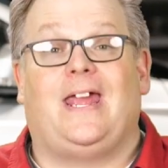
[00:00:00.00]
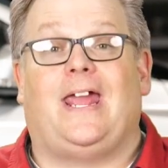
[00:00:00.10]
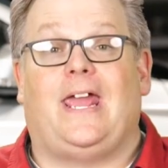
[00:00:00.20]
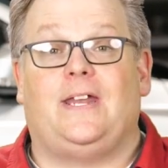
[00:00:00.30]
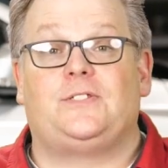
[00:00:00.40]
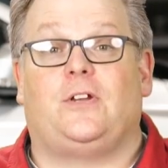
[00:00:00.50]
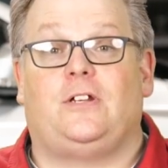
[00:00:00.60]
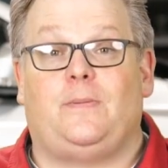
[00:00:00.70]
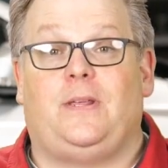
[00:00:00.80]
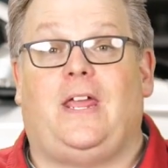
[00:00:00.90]
and it's going
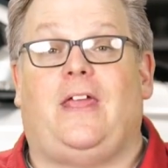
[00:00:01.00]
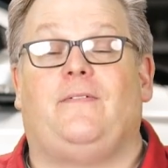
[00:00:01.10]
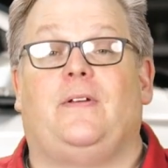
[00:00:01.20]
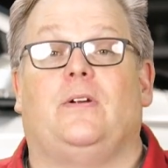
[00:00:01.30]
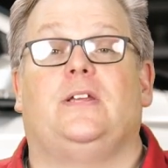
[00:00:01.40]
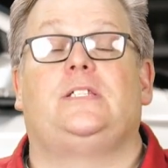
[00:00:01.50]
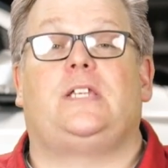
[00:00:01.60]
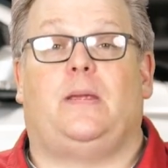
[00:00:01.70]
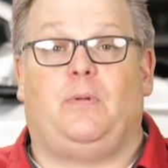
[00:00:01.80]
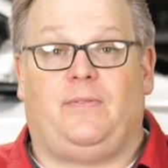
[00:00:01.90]
to be a very
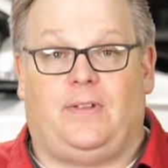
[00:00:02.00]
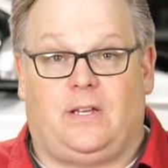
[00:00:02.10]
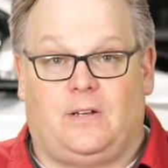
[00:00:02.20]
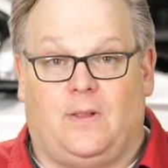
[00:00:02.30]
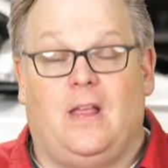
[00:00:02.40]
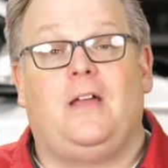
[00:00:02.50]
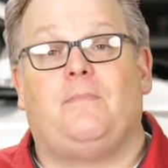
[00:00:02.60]
stable vehicle